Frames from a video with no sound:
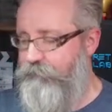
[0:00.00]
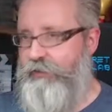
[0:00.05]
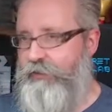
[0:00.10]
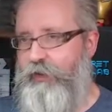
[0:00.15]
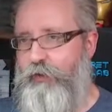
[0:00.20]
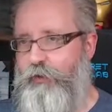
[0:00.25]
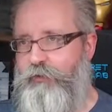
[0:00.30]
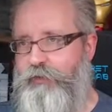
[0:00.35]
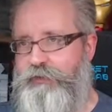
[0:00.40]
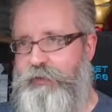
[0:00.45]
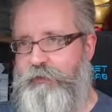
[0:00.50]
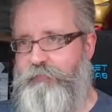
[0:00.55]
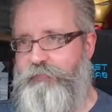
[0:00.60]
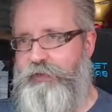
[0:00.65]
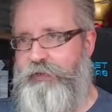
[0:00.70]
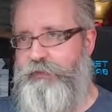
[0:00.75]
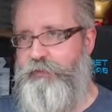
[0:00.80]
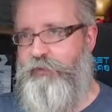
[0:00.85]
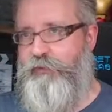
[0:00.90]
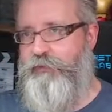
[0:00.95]
old
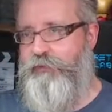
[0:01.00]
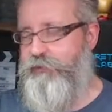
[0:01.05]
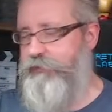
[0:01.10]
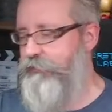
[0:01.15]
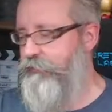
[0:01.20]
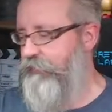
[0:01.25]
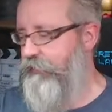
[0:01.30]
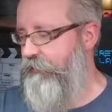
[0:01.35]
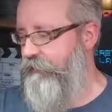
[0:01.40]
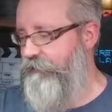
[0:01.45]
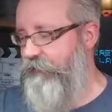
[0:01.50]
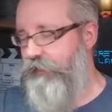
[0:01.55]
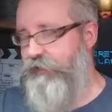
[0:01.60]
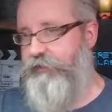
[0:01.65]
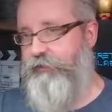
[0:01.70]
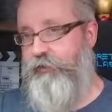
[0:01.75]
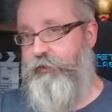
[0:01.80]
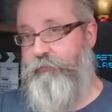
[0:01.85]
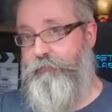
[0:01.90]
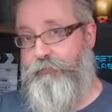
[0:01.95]
MP ones I've
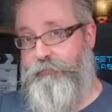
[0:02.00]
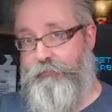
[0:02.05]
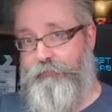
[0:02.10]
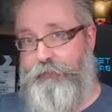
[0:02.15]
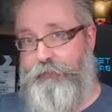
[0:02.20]
either got